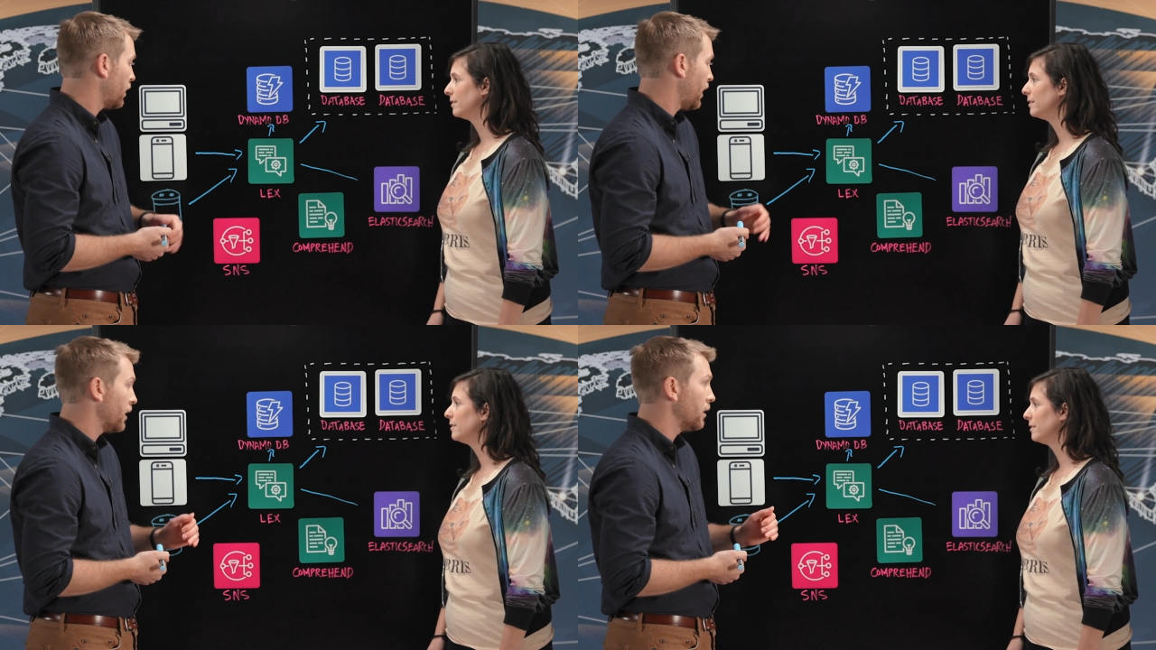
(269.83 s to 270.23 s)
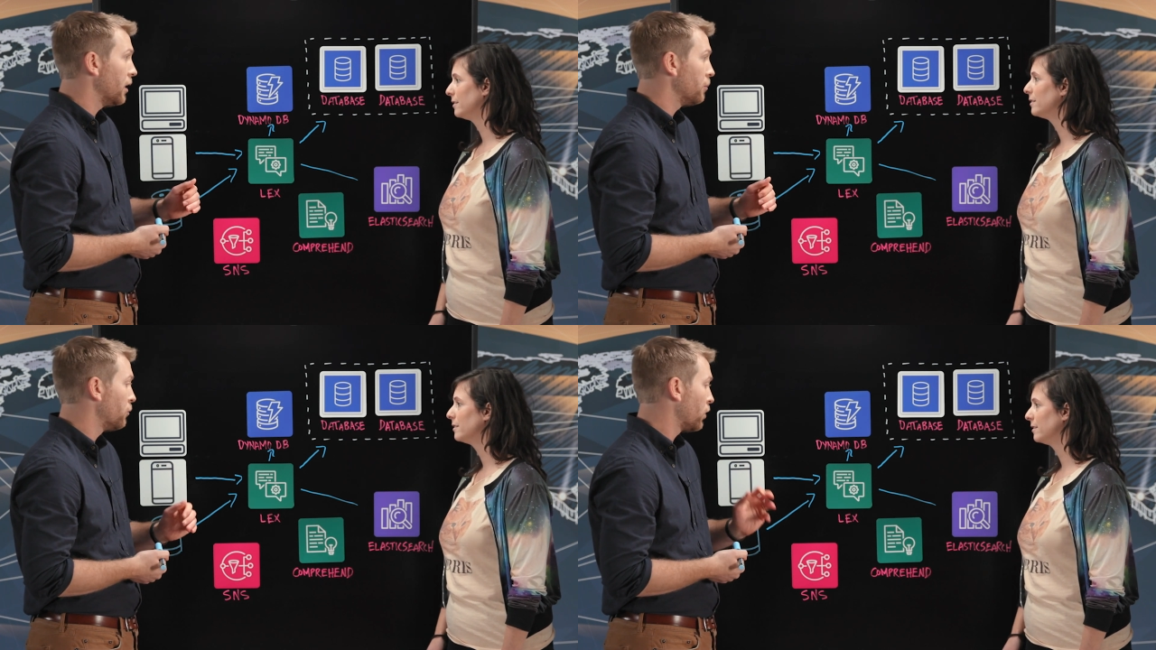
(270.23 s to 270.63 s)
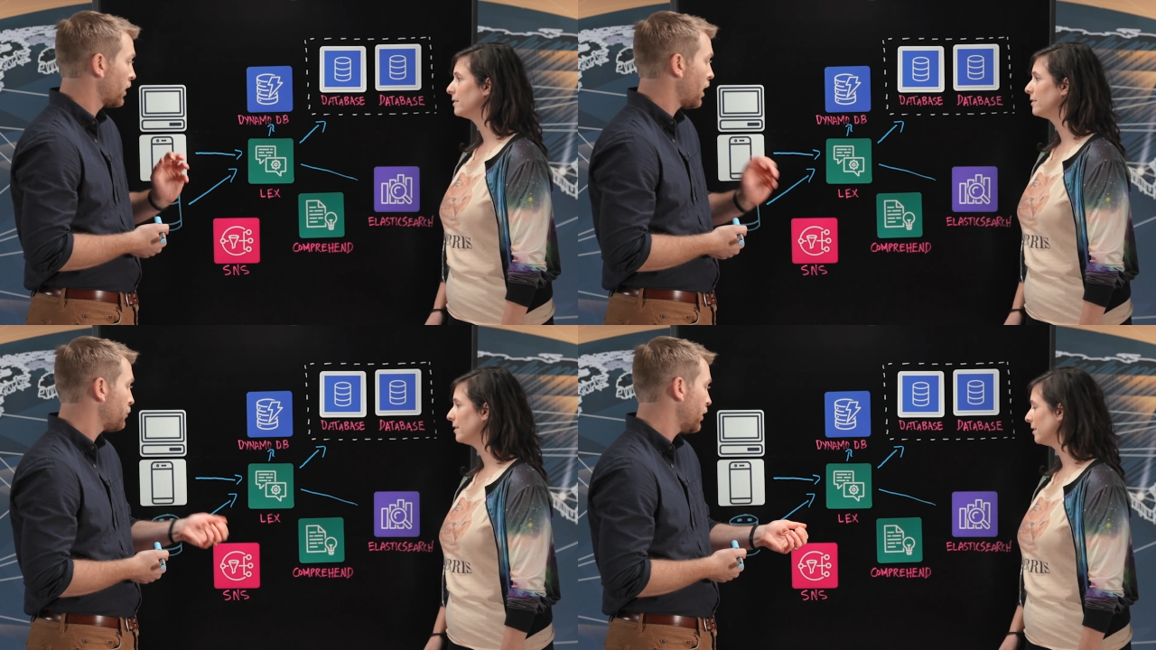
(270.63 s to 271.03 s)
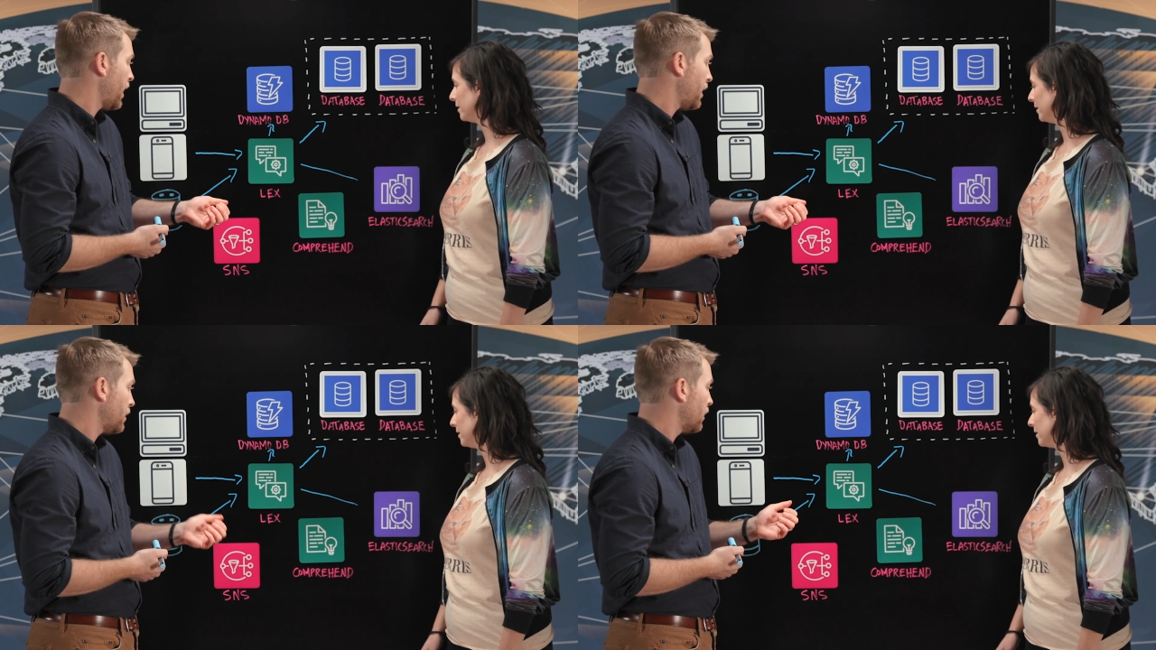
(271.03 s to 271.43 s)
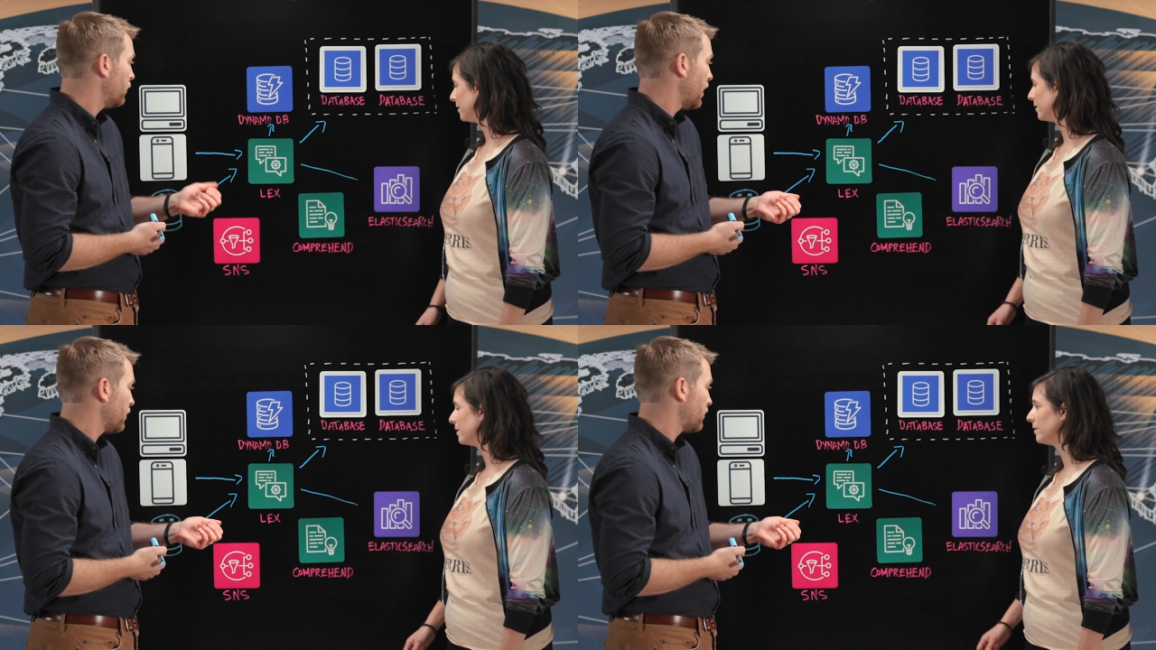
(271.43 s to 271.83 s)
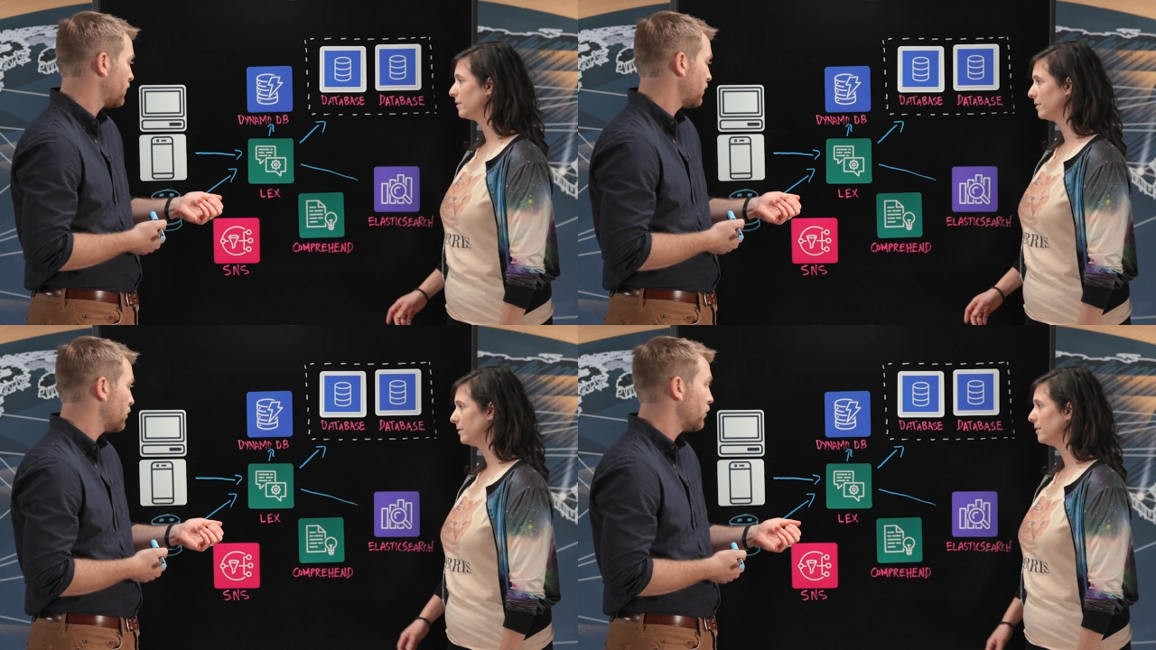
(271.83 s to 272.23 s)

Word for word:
Speaker 1: And um, what Comprehend allows us to